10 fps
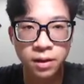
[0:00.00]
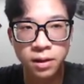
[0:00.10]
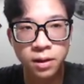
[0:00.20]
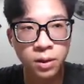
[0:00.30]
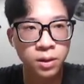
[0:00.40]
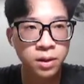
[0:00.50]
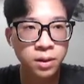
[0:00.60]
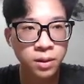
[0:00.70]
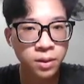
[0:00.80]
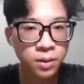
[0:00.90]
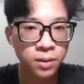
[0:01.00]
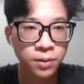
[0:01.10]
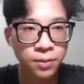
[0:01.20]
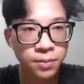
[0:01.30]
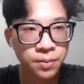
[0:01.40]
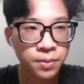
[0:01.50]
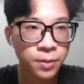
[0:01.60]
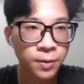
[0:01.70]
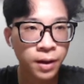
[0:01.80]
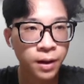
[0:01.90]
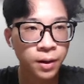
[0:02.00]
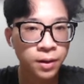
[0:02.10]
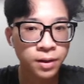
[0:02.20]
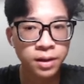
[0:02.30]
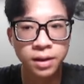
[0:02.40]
choose to work on.